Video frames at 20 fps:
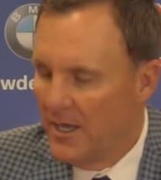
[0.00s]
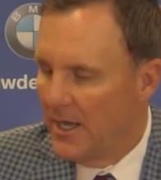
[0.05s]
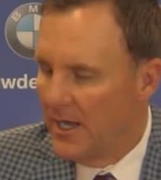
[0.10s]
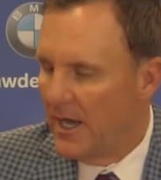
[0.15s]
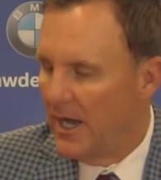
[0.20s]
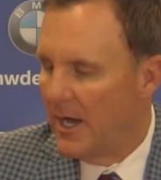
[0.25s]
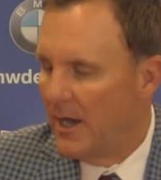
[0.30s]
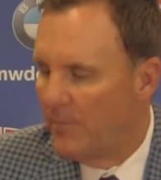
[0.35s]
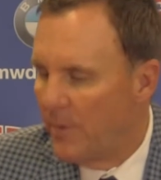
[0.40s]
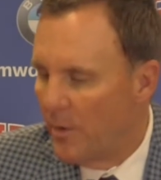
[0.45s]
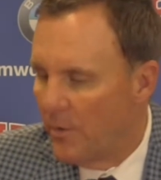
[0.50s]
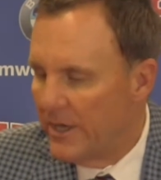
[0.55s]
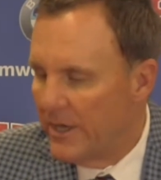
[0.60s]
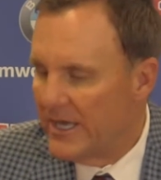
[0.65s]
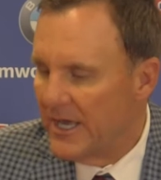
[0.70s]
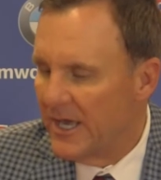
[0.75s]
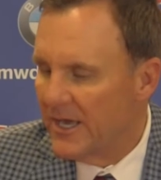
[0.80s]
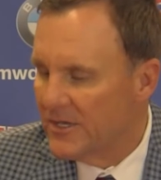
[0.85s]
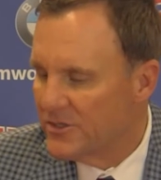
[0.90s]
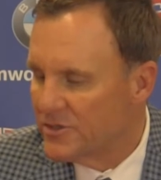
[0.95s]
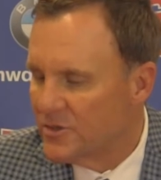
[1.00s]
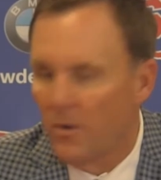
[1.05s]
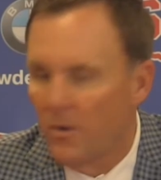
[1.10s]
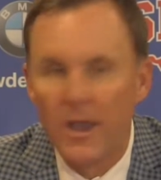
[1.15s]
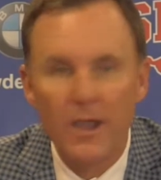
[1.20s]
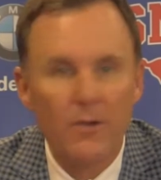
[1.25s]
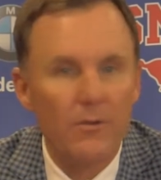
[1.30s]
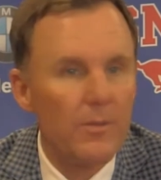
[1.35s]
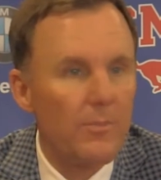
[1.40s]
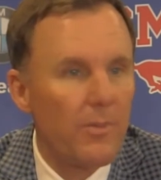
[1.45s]
Uh, but we can't control
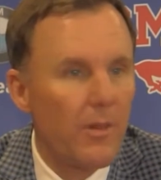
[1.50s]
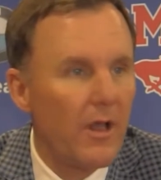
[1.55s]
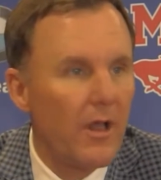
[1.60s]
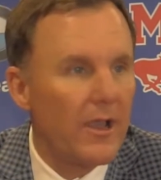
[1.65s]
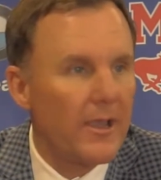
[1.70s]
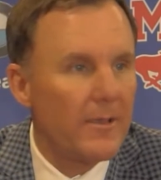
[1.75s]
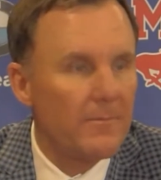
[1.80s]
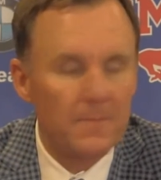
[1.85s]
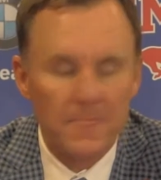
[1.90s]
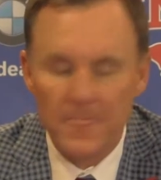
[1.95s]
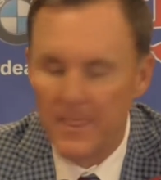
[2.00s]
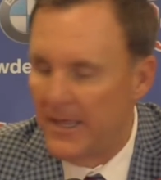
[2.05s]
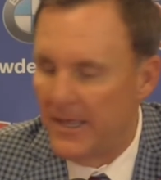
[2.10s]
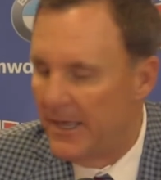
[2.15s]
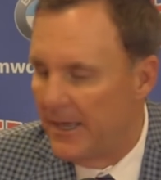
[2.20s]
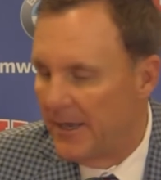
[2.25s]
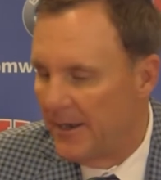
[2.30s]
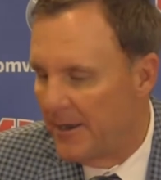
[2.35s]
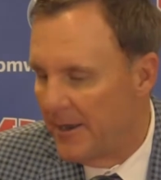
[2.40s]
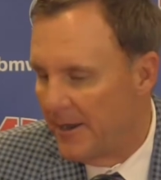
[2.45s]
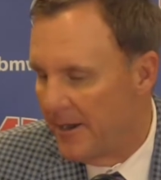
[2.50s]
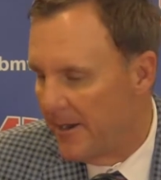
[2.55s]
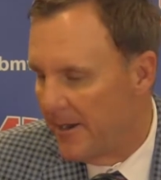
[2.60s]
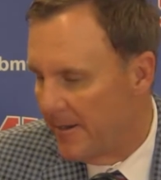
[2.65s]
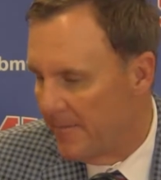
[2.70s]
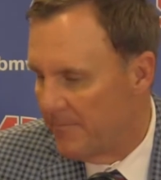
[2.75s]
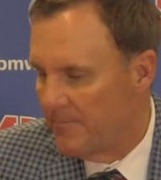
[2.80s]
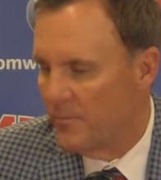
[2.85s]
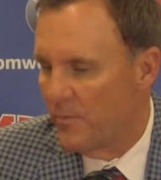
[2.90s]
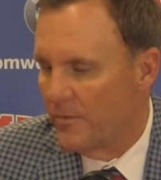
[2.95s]
how we play, and
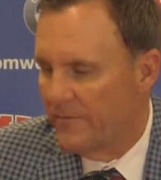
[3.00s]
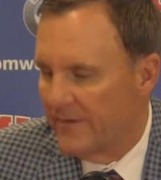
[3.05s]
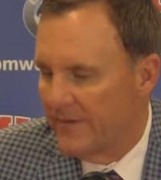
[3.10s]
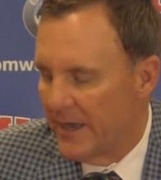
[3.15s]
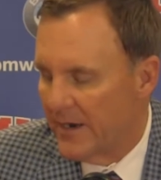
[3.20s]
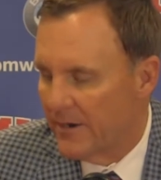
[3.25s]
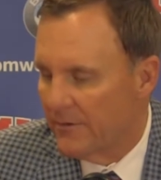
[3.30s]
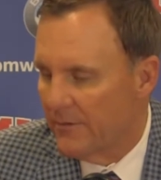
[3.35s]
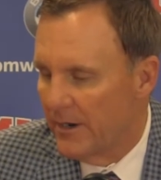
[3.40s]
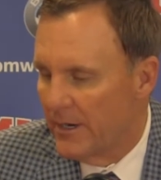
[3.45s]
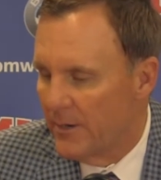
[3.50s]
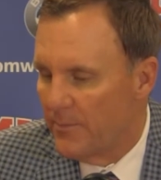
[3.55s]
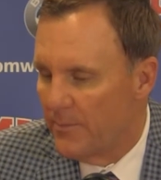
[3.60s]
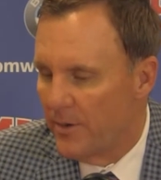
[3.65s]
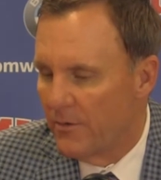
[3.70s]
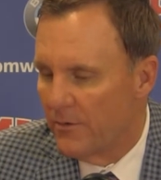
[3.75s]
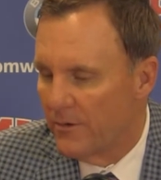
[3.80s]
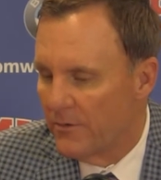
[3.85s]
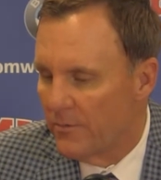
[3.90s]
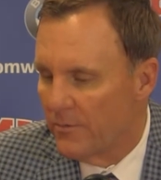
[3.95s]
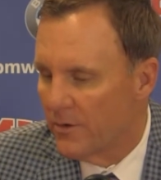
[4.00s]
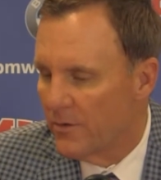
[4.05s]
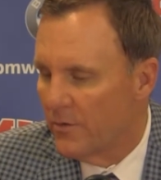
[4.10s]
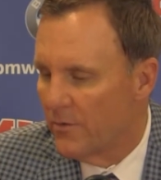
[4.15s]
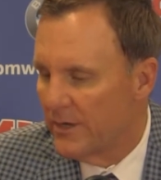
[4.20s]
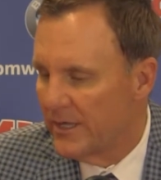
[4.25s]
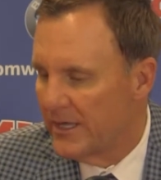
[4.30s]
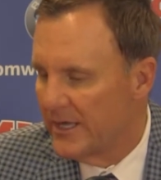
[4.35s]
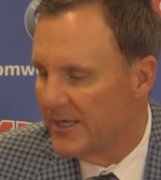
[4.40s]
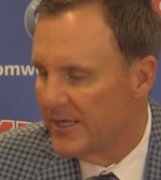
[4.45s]
um, we've got a great opponent we're
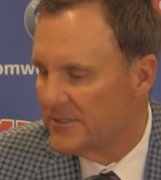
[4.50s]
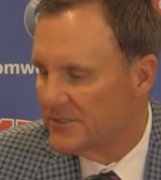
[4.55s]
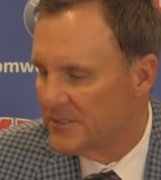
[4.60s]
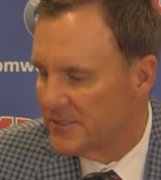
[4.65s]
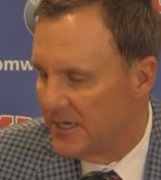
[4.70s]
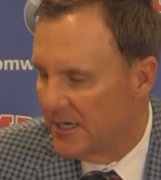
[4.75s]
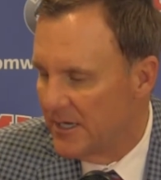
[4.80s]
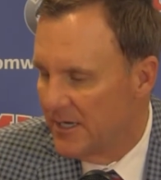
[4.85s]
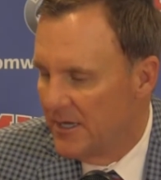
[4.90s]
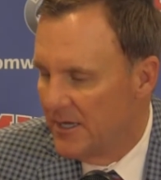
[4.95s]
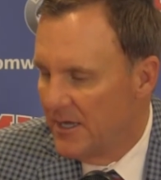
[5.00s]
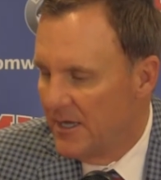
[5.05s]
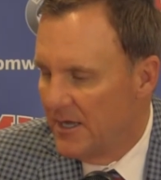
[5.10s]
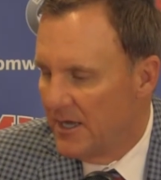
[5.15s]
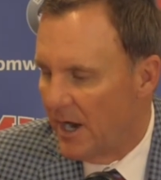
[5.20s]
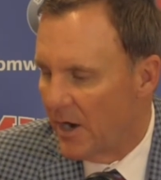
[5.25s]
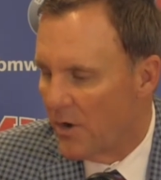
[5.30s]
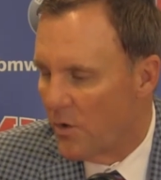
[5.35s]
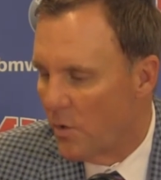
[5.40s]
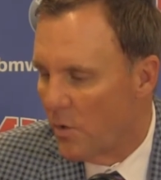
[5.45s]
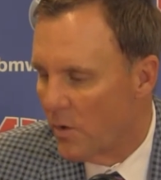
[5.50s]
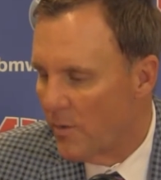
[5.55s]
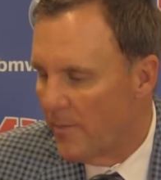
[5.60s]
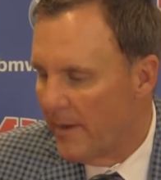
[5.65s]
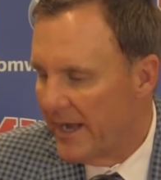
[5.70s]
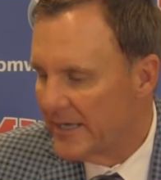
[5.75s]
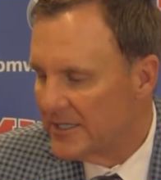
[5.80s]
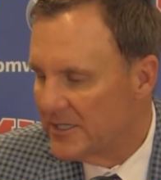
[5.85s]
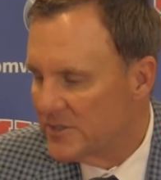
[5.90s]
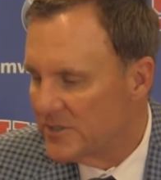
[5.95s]
going against, uh, a
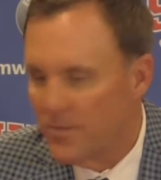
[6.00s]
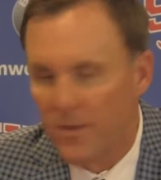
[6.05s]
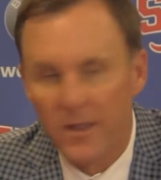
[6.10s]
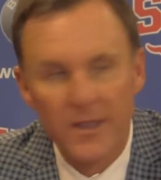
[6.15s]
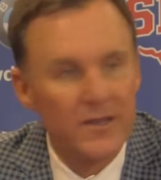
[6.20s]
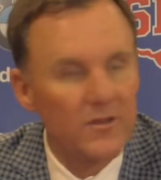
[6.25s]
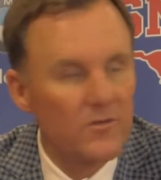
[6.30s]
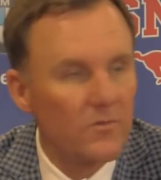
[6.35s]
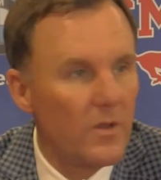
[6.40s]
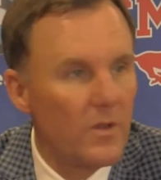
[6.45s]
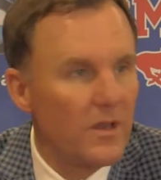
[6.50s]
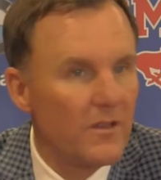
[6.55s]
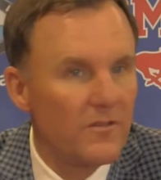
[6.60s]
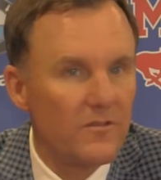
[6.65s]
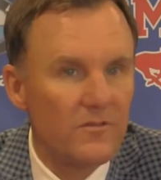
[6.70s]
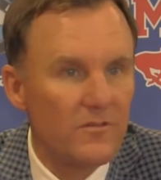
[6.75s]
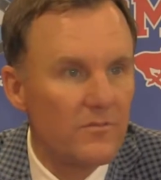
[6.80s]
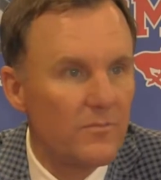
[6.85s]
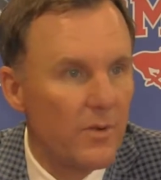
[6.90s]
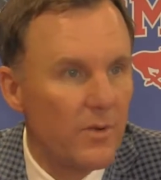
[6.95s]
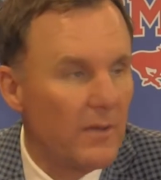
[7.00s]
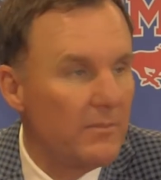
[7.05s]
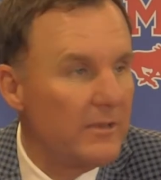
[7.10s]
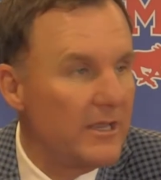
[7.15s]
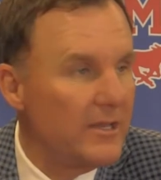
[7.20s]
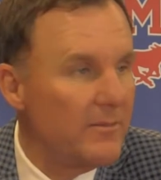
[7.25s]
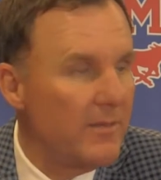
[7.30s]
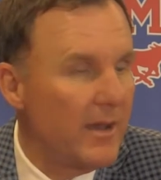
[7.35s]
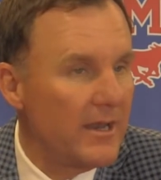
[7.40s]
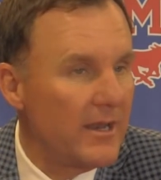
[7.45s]
quarterback that's playing as well as probably
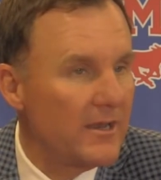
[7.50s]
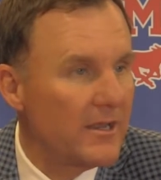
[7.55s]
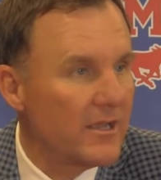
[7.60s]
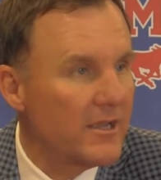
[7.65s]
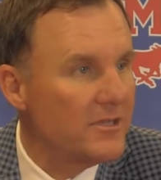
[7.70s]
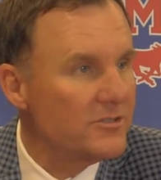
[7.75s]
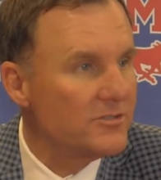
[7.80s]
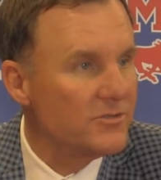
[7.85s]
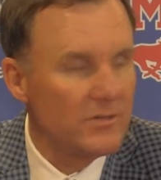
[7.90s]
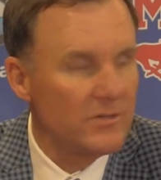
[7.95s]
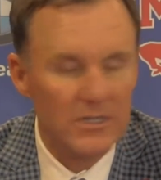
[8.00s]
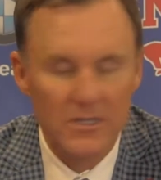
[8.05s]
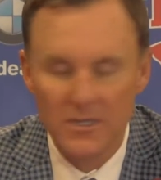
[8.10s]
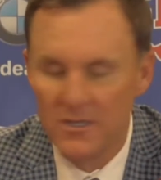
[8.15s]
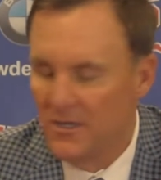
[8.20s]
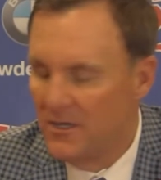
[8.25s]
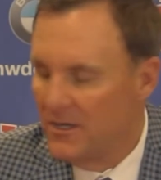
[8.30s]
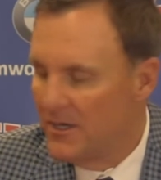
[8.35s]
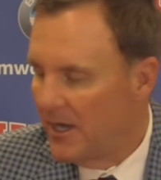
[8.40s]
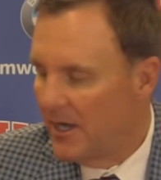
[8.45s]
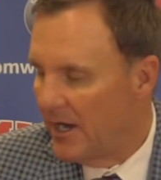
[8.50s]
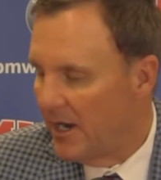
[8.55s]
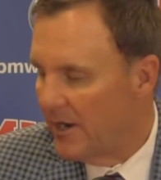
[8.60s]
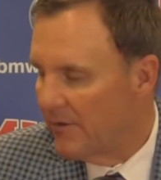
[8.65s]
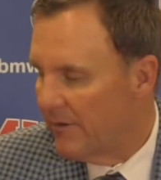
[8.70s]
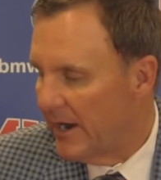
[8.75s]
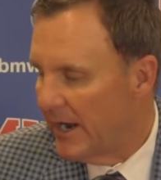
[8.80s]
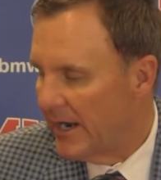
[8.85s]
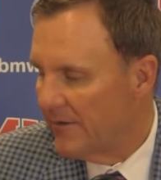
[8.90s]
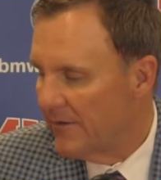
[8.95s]
anybody in the country. Uh,
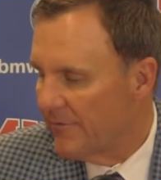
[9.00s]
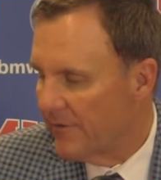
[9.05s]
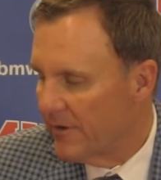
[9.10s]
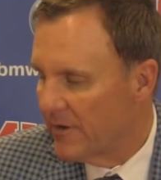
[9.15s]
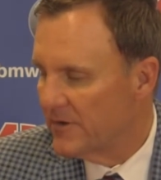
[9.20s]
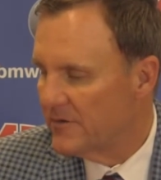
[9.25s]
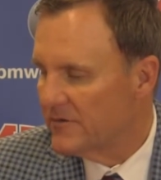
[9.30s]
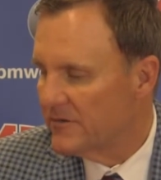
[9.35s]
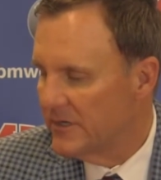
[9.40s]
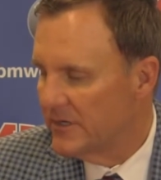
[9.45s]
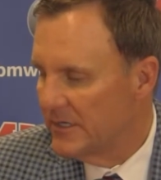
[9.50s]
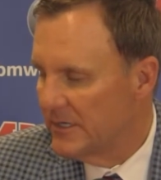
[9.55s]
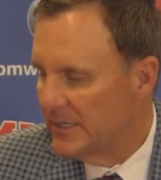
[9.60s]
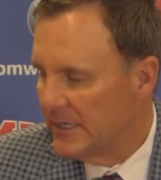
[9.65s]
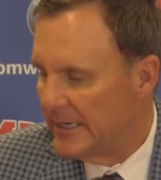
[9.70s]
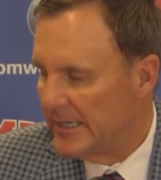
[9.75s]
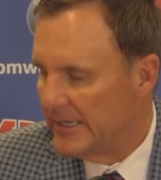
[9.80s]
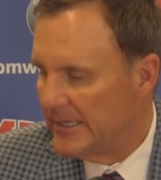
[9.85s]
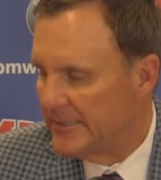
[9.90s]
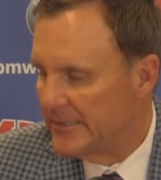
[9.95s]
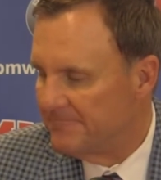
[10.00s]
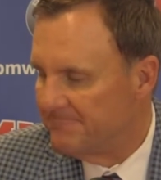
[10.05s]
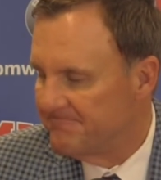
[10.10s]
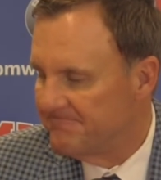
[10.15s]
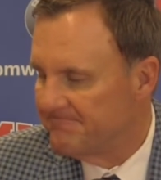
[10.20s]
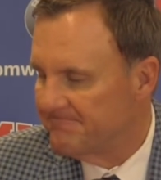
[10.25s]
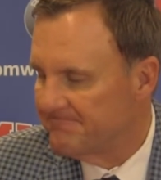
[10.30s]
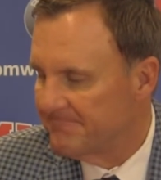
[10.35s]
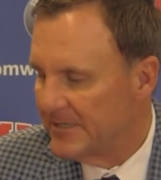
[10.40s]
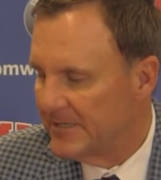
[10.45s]
Riley Ferguson
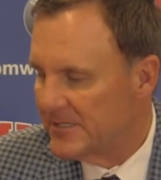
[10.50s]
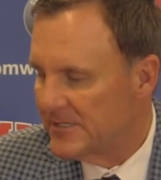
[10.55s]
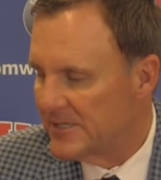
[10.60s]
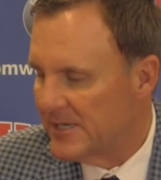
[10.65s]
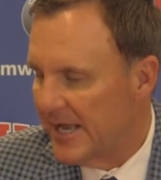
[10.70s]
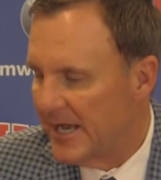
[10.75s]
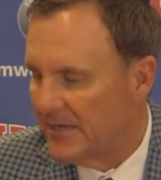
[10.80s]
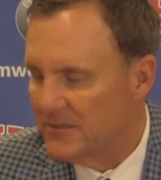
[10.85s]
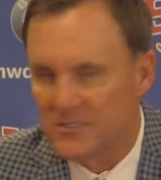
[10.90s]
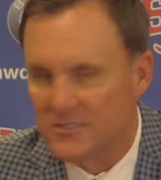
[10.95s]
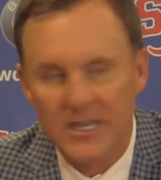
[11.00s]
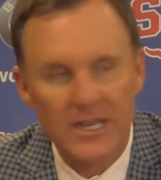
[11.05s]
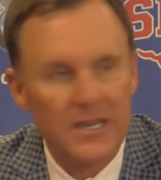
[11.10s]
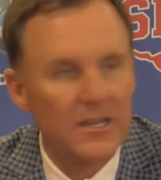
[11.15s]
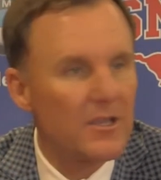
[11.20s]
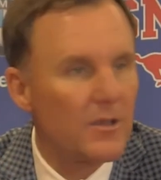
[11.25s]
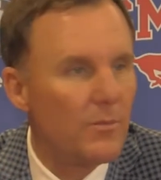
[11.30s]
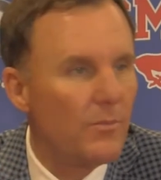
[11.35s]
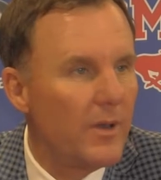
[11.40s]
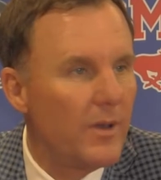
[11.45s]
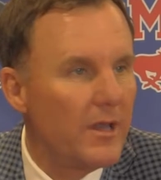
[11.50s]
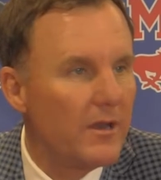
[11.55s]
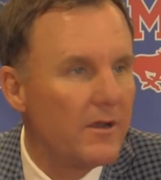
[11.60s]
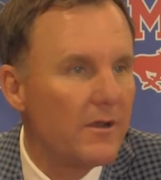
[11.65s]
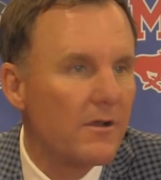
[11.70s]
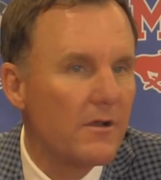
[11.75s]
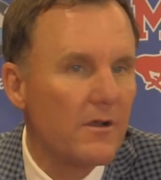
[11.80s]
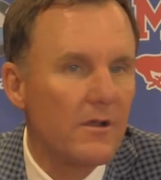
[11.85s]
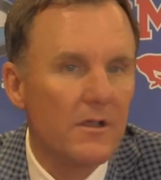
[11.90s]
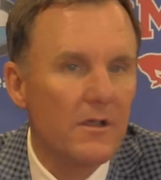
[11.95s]
um, is an outstanding
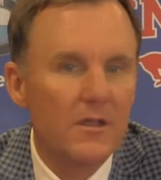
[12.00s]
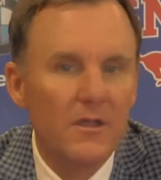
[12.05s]
competitor.